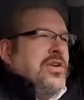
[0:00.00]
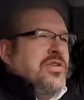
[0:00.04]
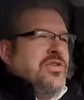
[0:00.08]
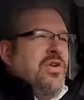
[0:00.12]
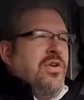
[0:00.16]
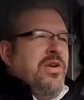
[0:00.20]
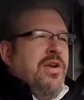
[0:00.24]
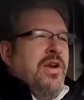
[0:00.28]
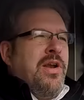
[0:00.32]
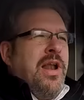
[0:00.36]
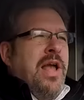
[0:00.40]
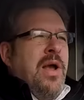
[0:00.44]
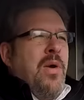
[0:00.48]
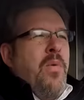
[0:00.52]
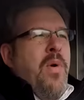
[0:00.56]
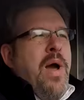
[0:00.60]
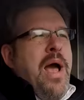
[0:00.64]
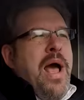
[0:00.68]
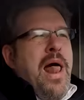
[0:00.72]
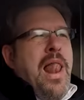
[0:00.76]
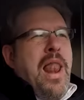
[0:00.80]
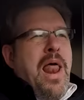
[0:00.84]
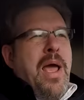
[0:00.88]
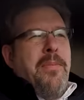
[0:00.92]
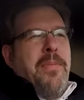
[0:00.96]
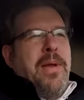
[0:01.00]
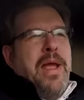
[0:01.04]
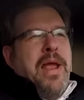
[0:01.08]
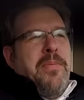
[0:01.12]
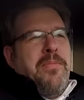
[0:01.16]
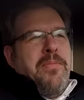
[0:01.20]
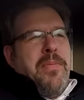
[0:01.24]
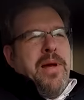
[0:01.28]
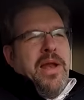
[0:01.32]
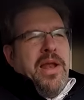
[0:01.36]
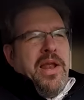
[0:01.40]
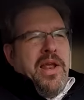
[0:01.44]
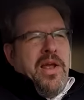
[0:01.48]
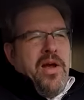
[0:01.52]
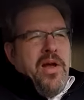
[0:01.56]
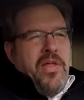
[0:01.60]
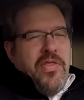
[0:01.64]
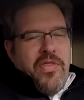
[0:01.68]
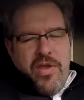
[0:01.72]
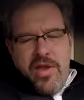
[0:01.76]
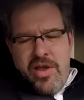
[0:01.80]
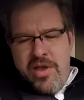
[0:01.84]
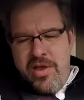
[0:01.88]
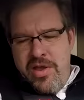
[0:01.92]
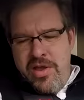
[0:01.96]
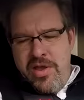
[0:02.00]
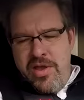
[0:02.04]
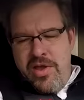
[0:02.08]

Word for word: So you're like, "Wow, I made money on the